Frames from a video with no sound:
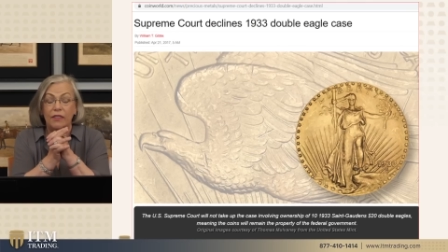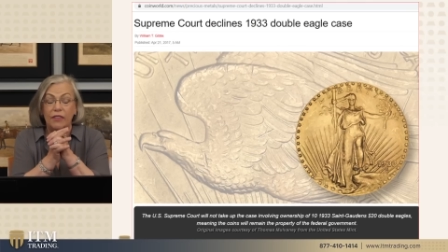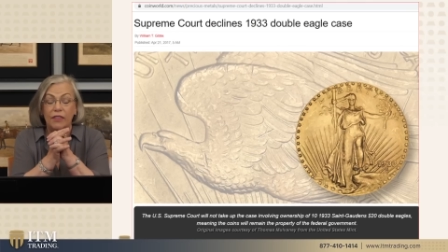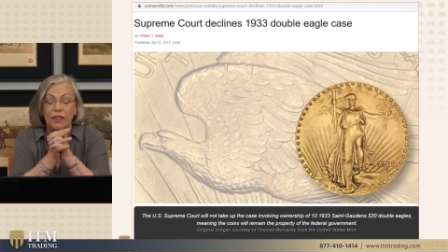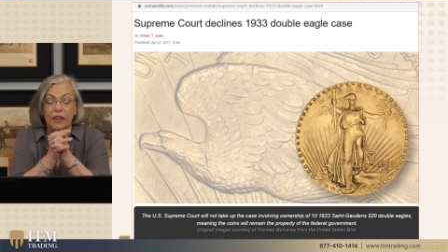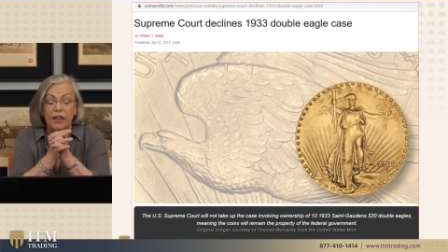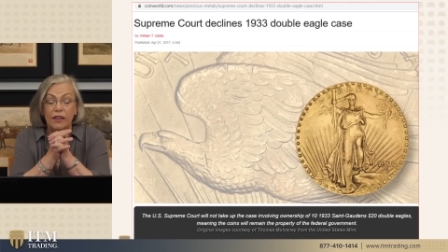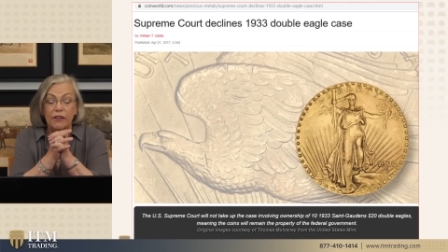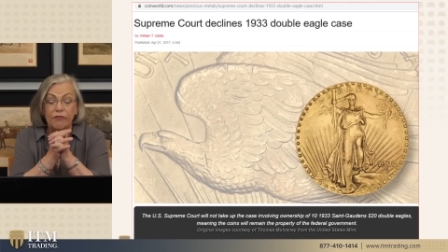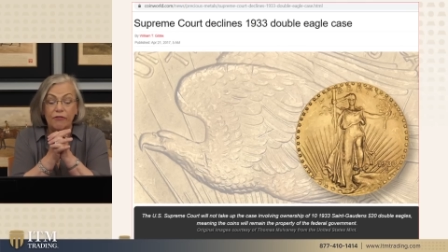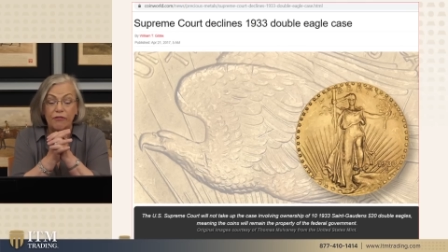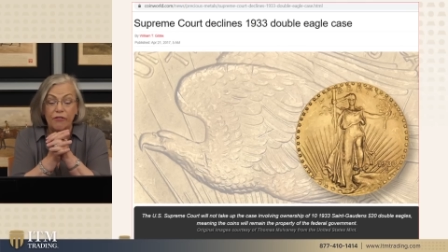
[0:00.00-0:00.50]

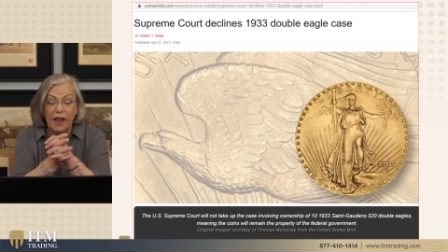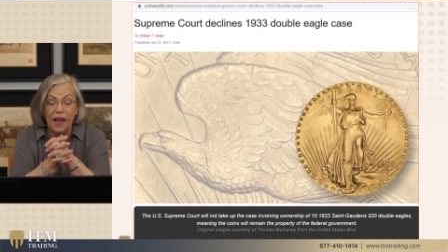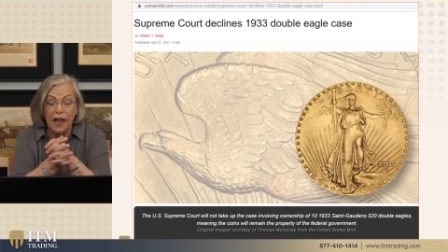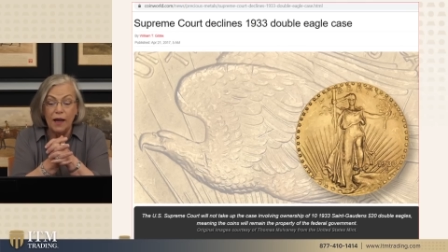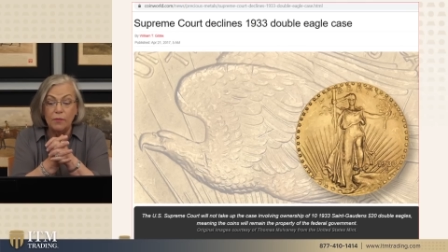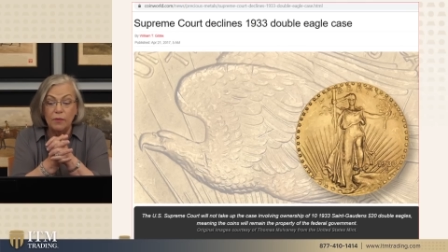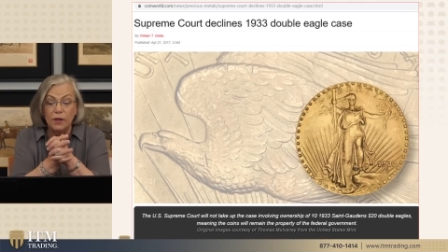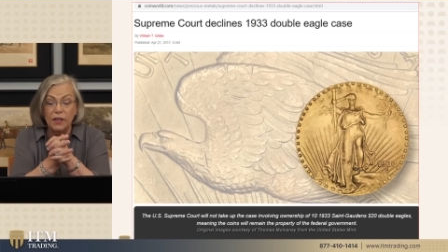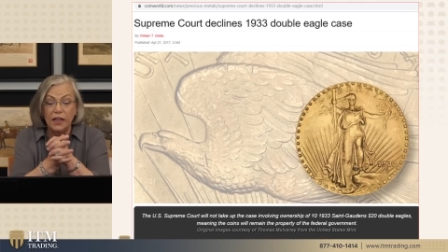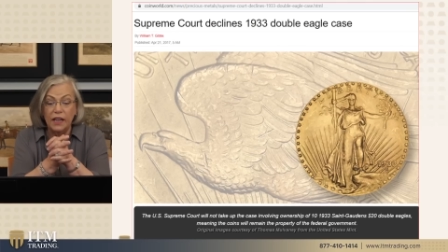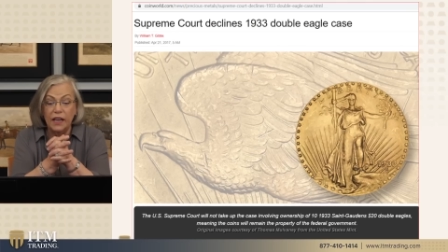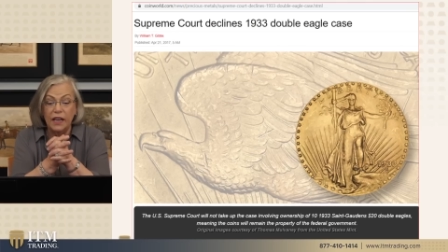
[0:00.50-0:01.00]
the
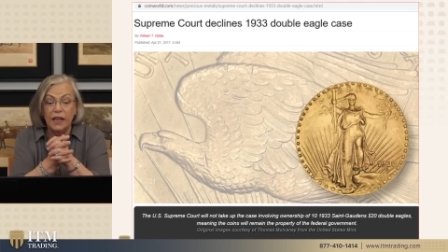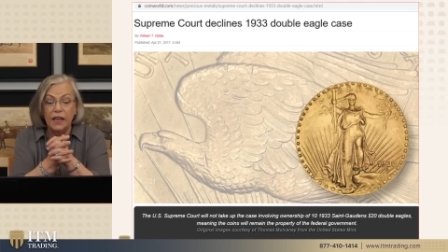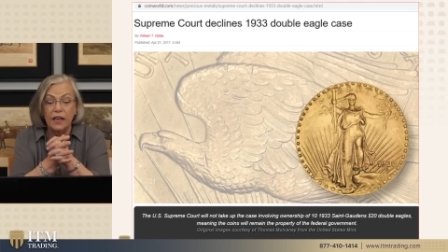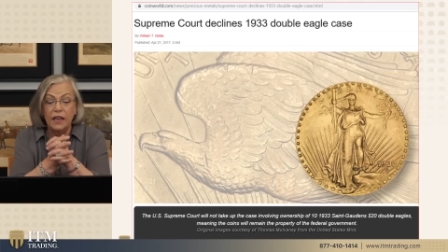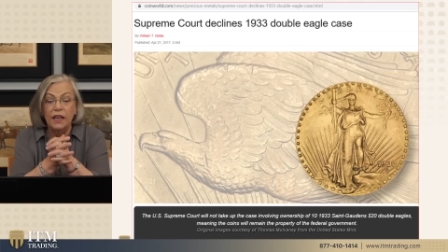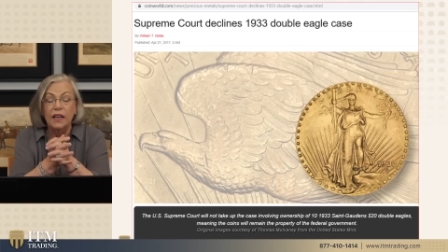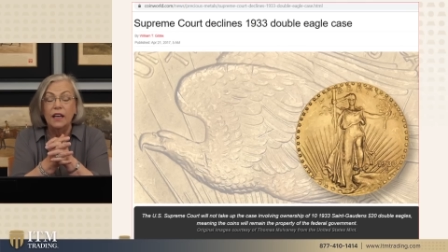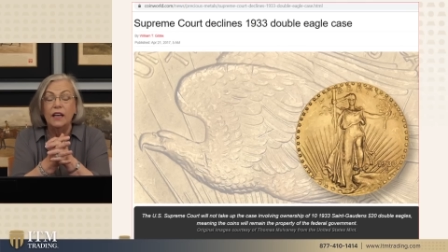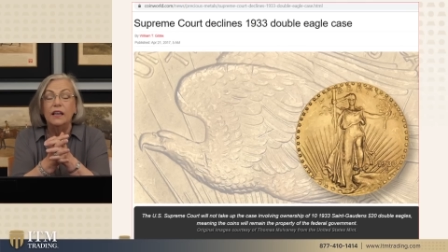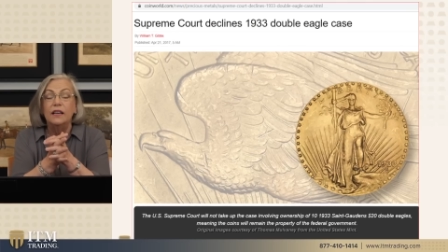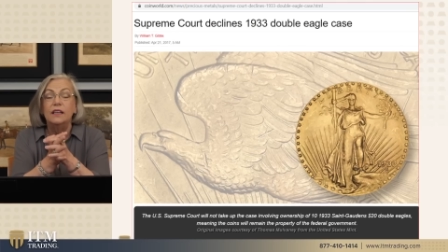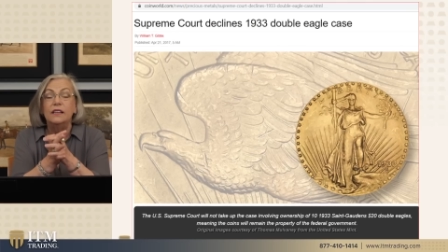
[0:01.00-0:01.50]

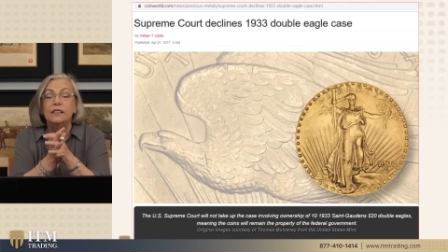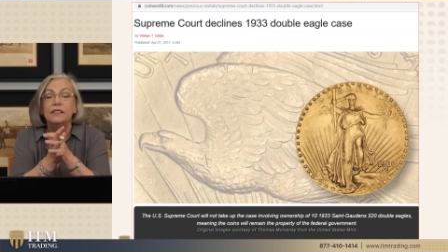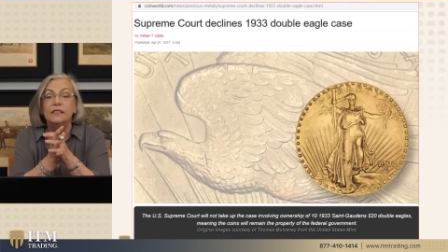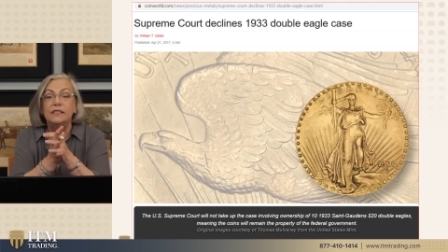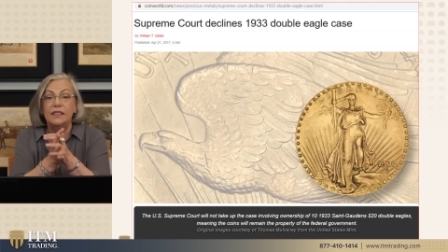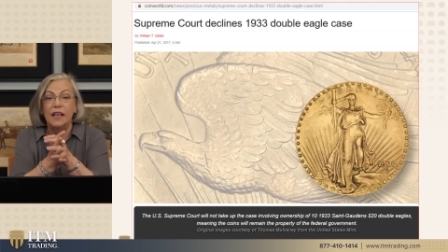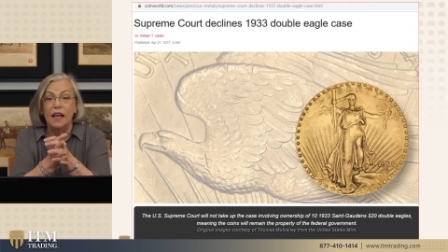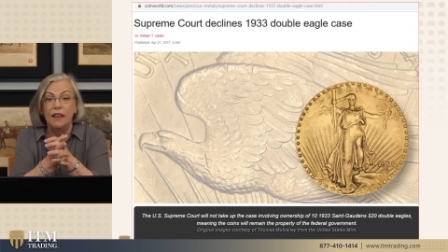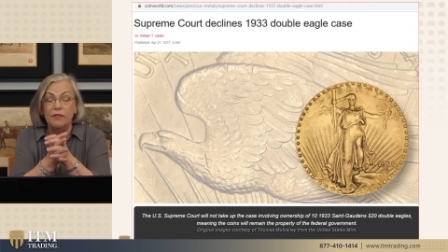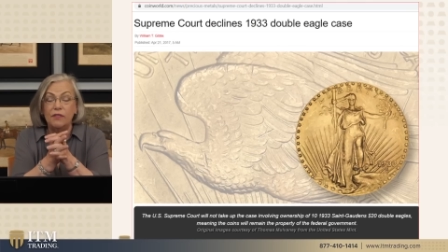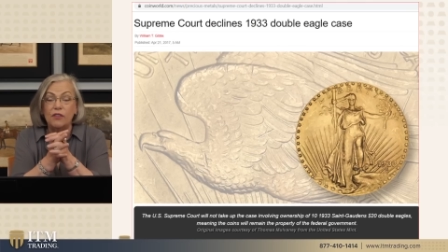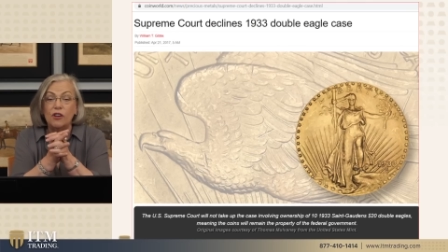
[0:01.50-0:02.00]
family
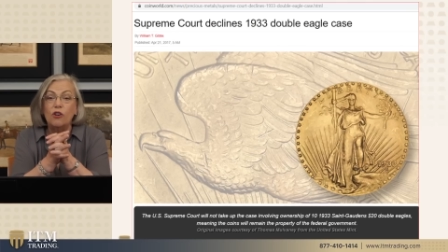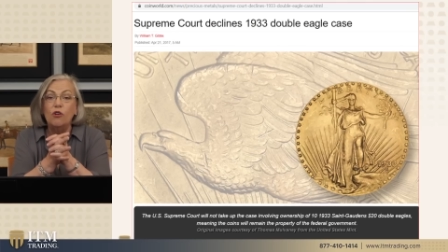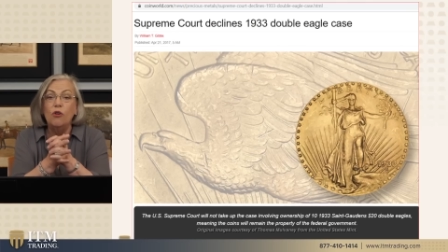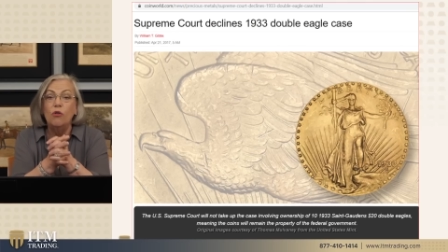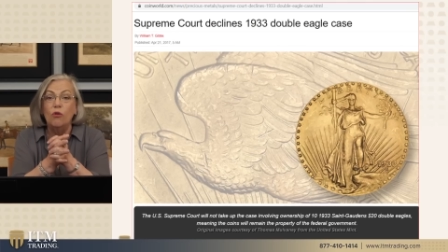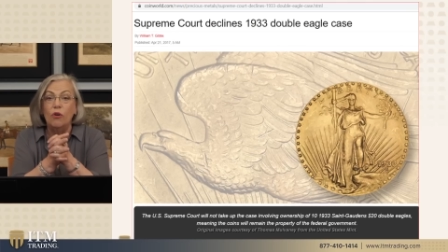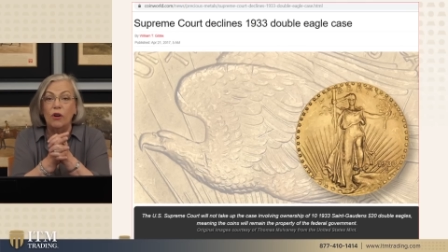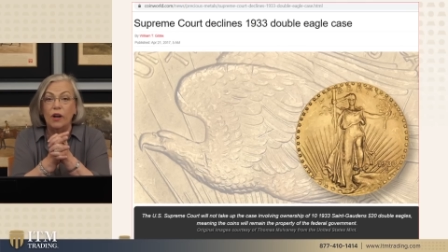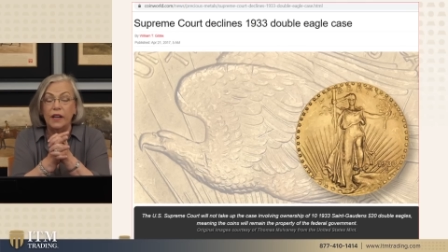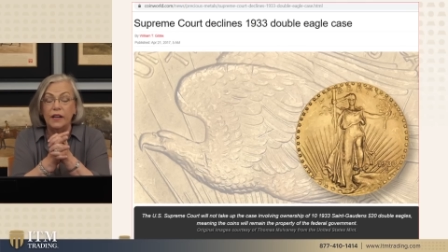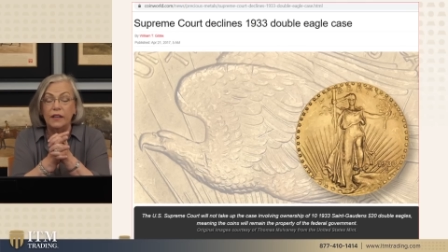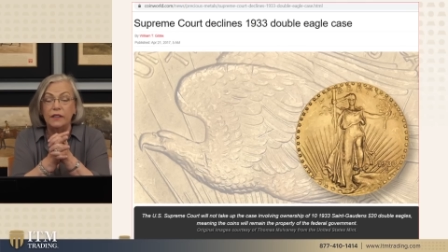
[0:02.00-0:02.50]
sent the
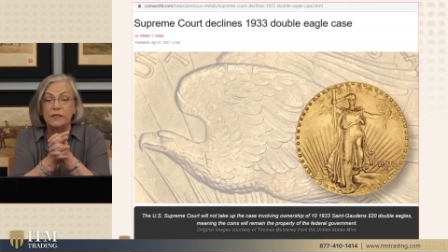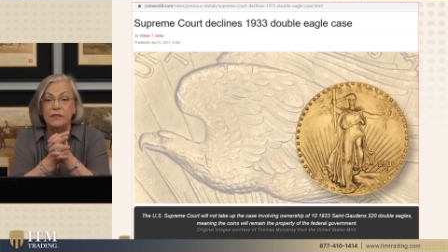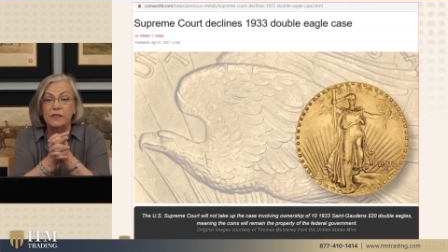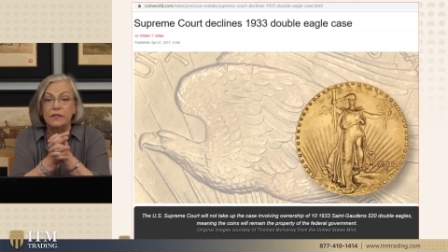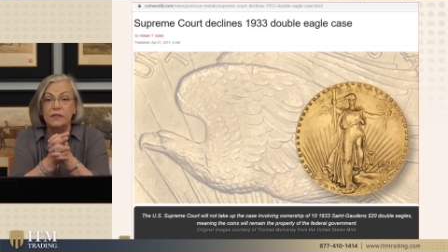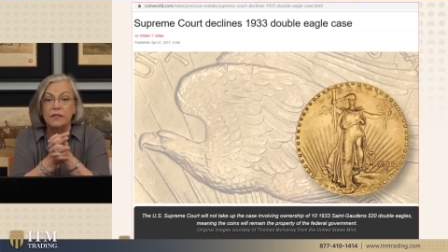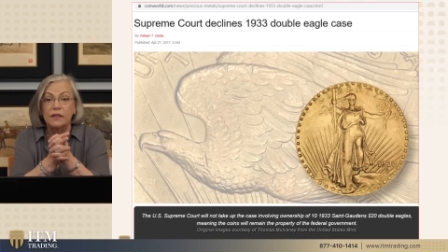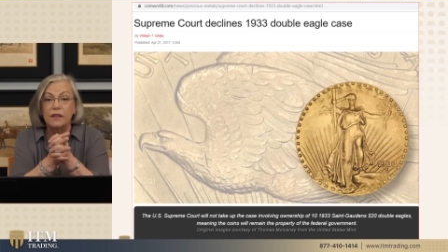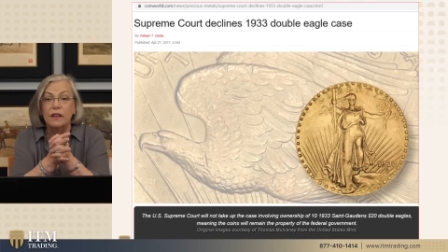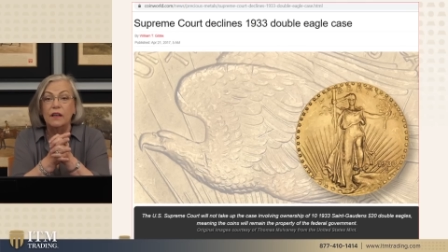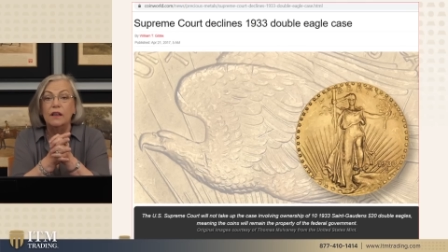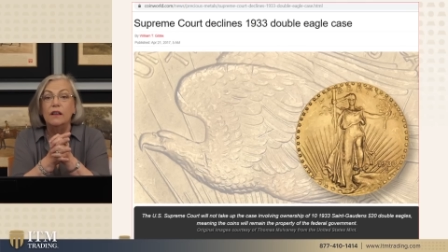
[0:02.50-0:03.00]

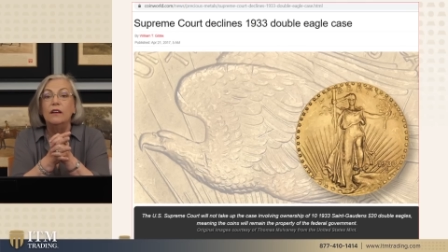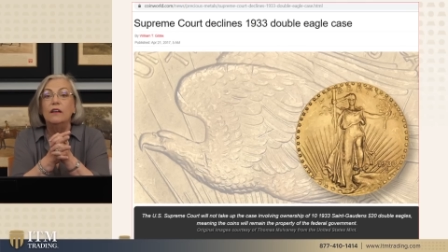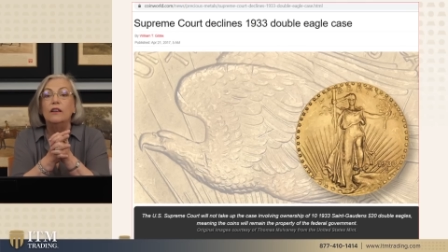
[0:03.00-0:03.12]
coins